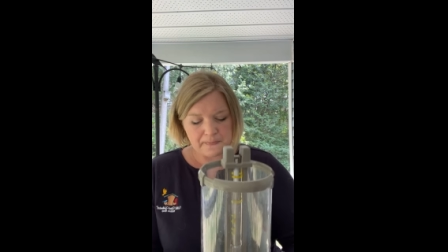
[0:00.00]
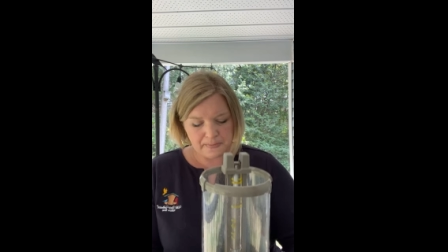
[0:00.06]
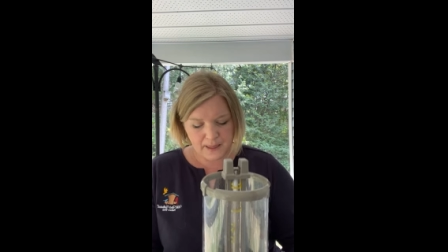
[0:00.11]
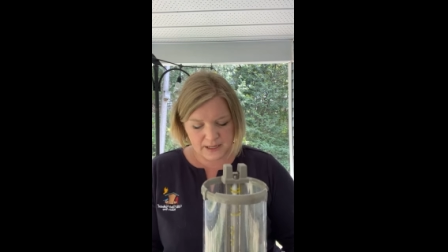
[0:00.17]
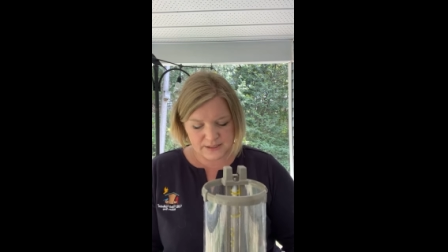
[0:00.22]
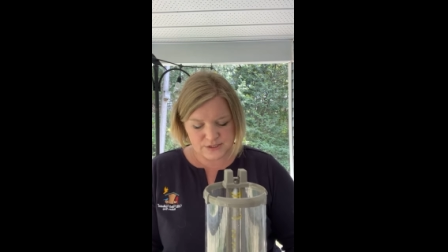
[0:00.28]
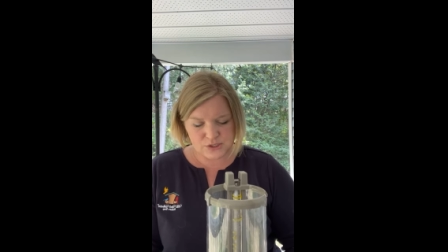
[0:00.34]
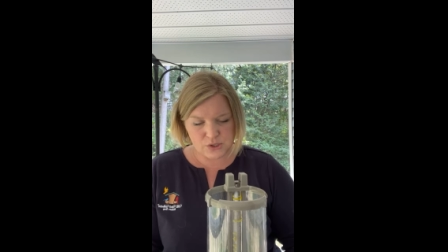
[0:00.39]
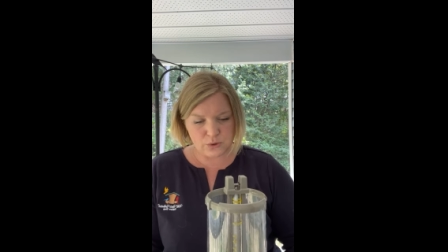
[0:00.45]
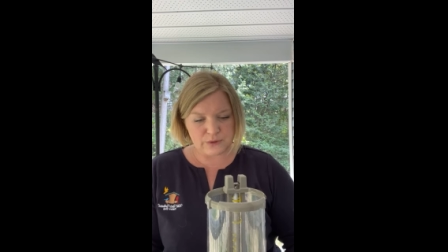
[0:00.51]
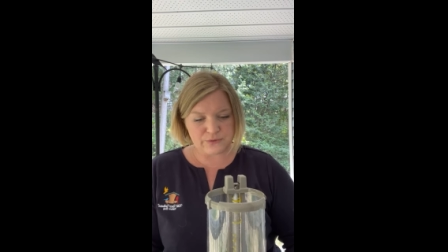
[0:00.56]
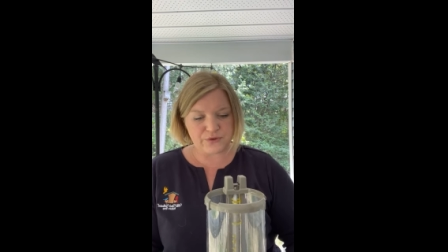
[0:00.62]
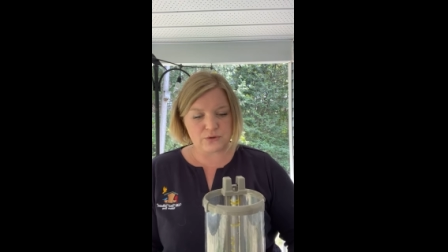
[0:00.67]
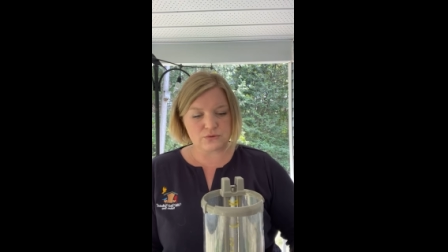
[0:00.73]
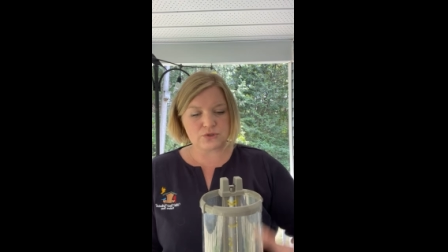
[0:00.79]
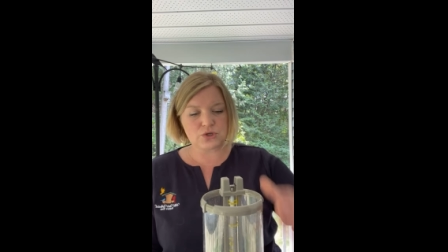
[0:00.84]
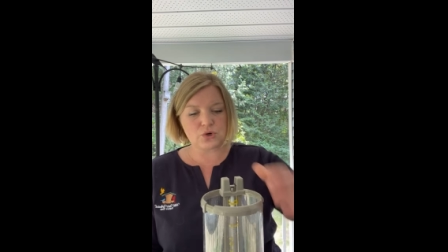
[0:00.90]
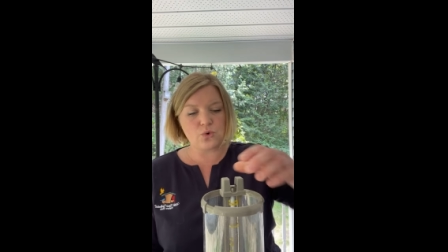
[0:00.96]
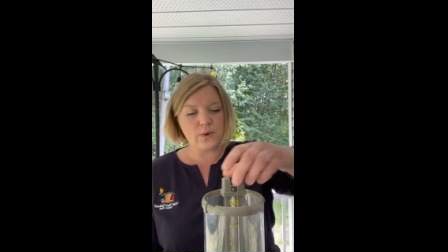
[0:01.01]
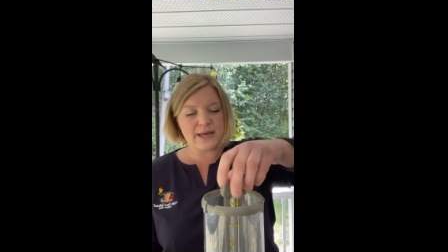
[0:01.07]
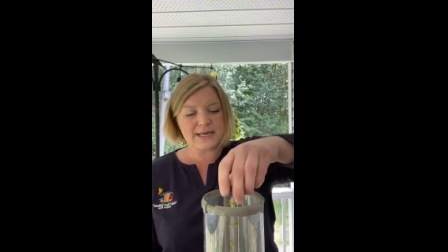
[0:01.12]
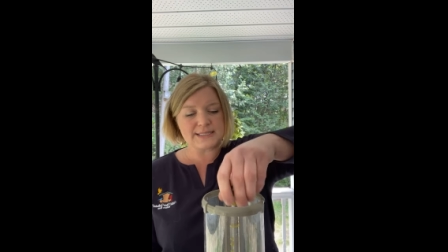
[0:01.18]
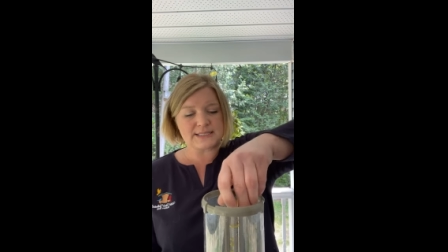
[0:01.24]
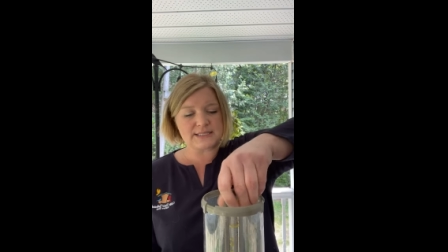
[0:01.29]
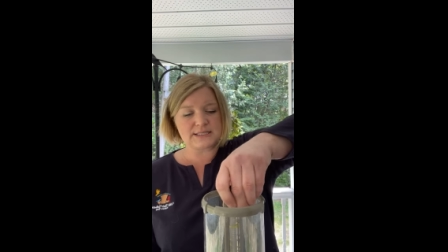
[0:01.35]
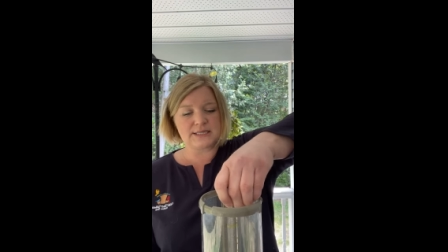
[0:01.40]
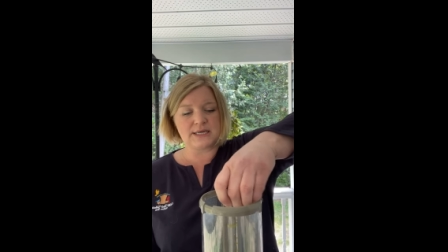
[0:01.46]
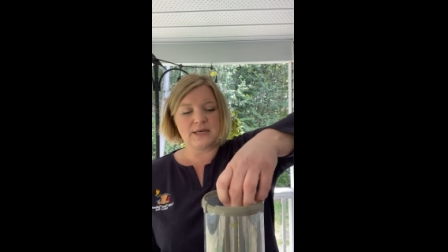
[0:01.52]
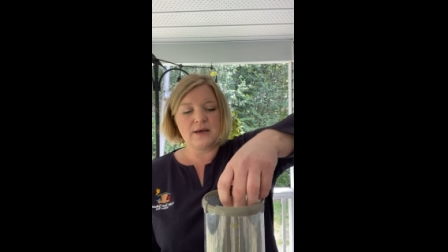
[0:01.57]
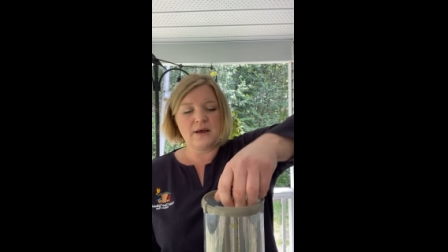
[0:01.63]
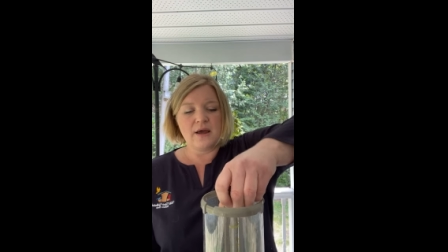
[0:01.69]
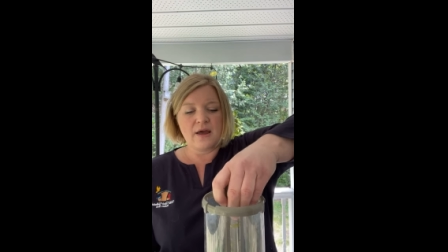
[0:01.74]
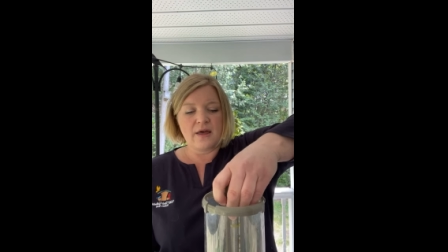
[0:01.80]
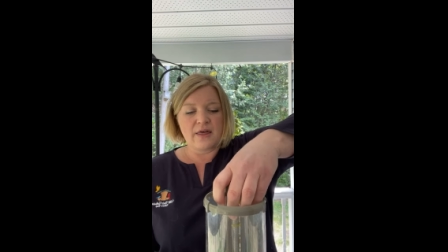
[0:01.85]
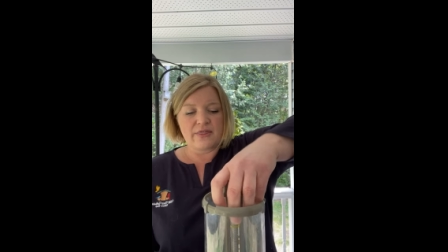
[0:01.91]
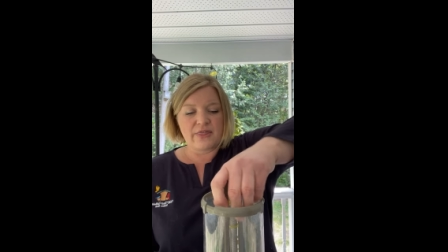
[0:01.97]
And so if you twist
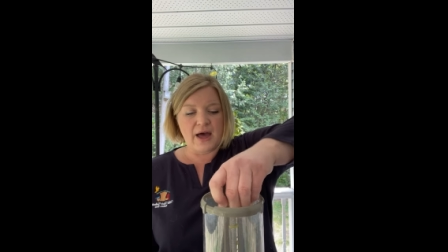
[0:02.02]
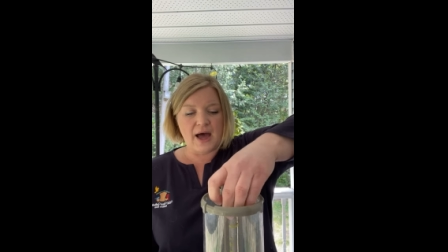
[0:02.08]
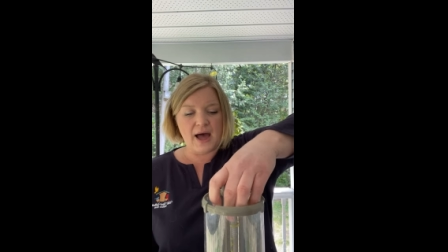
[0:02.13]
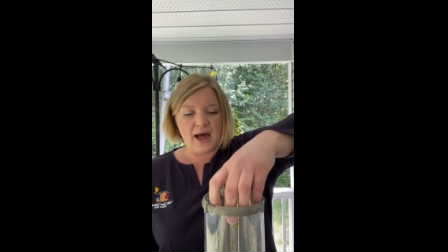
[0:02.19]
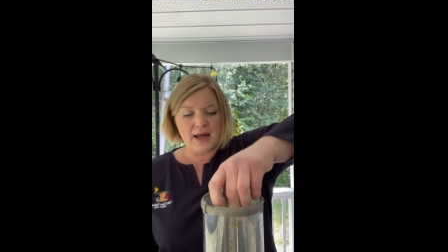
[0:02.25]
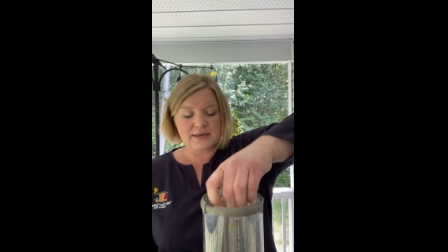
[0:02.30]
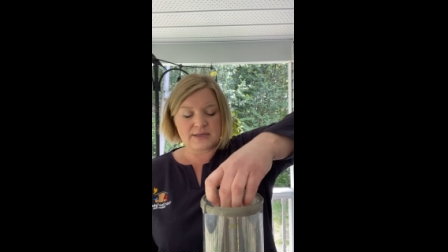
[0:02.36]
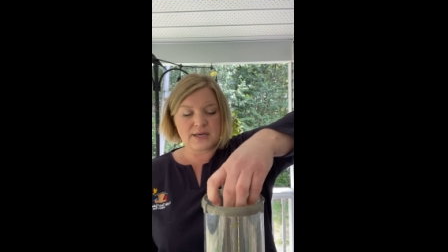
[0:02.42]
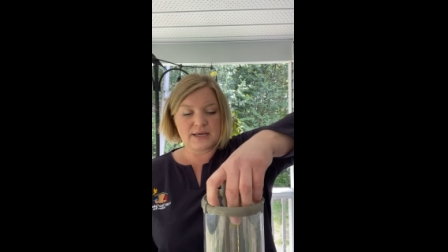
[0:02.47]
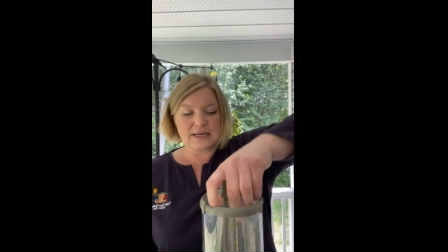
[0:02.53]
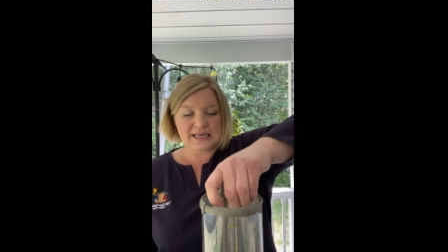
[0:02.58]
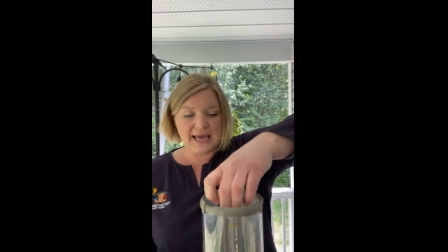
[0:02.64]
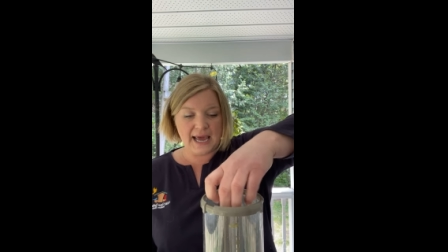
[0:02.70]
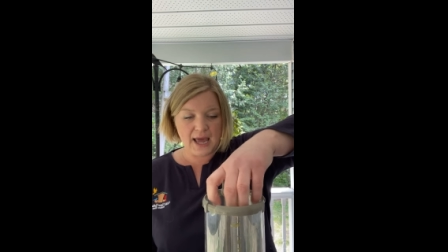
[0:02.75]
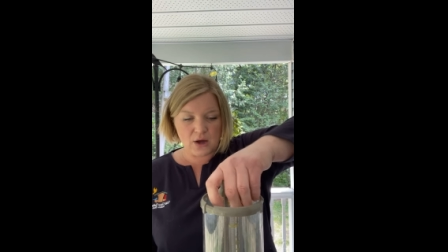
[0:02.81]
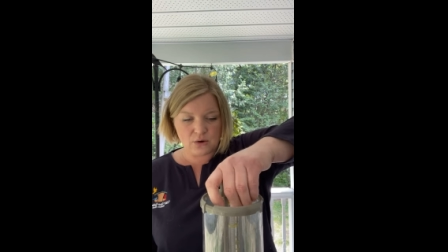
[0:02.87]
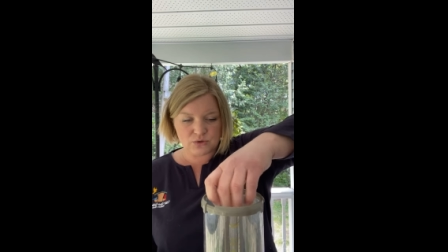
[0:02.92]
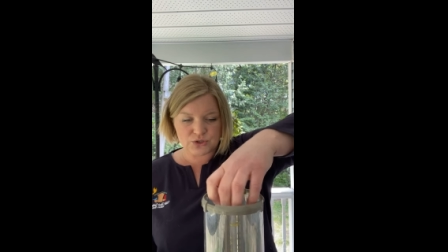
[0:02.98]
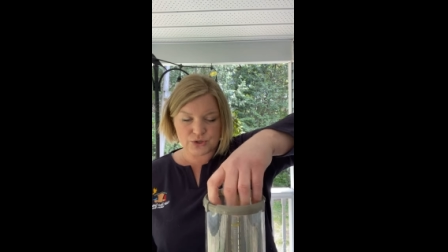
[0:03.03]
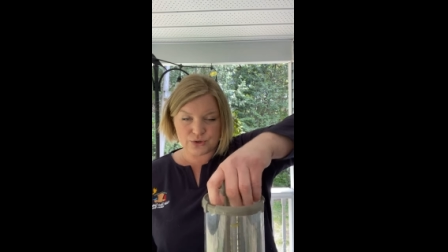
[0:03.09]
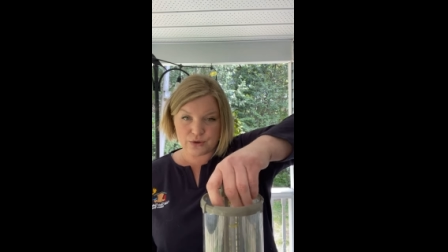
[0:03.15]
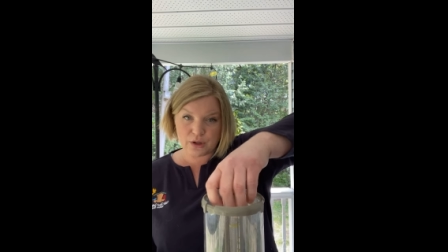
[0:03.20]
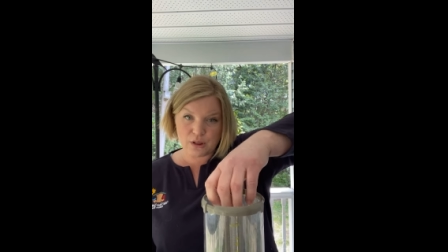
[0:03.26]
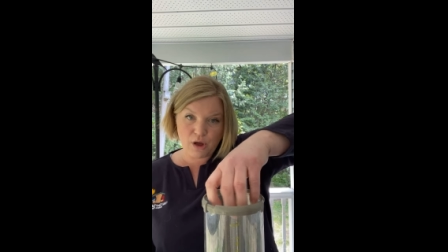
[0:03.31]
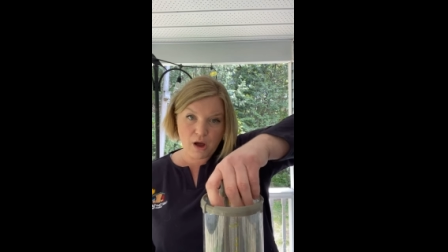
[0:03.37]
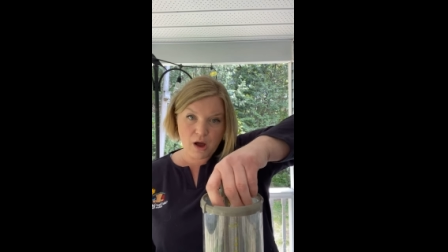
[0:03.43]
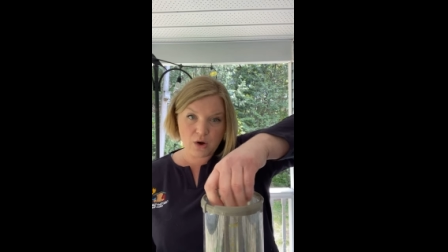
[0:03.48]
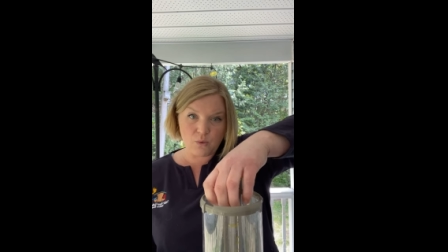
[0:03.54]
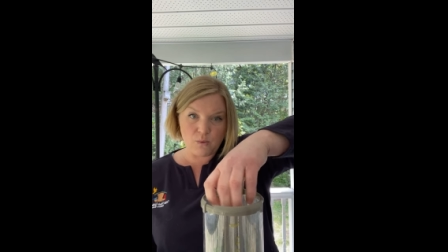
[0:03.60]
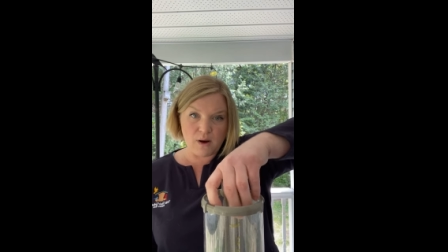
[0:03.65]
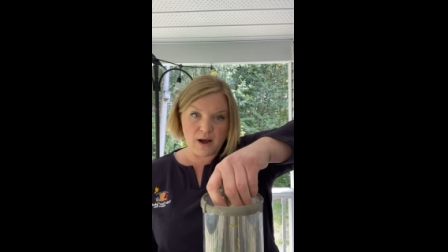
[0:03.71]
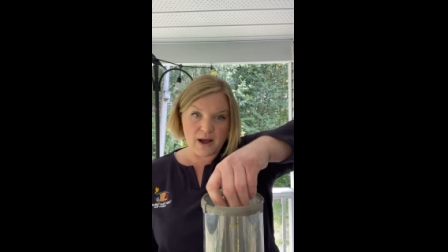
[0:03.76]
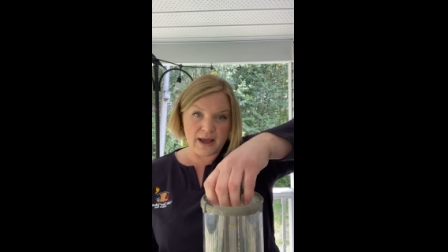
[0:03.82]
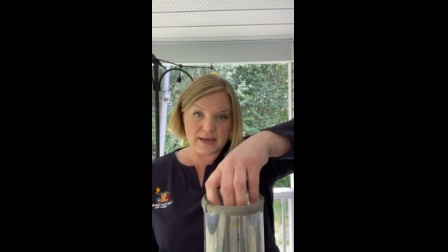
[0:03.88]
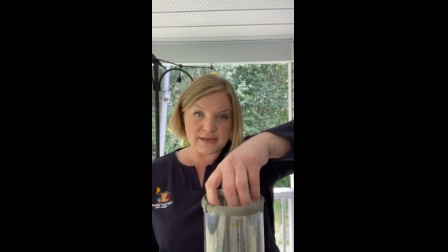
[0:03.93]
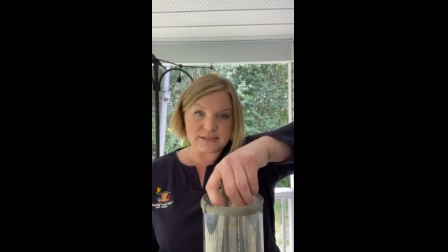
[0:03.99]
that
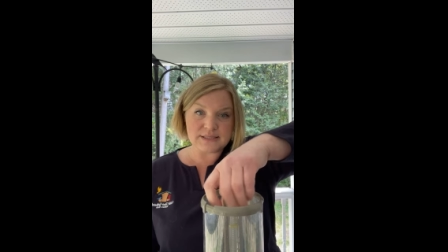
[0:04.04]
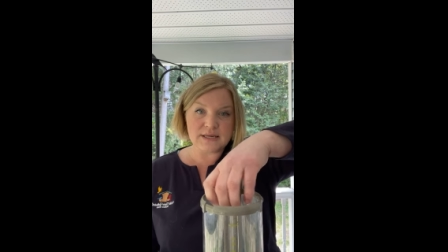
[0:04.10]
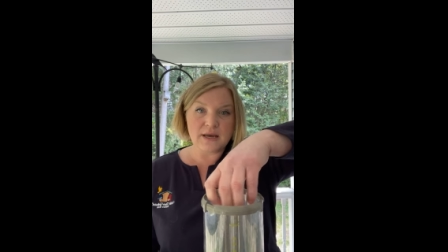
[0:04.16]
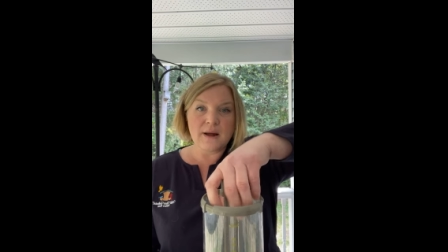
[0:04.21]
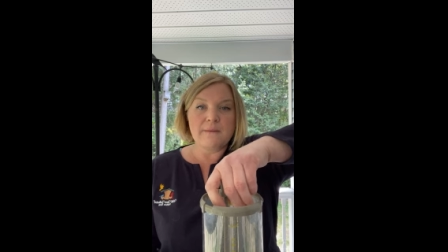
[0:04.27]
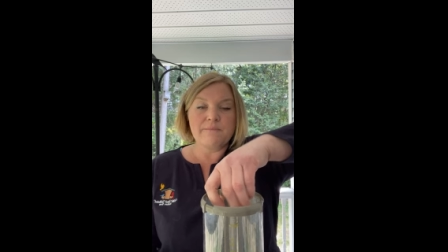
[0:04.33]
counterclockwise,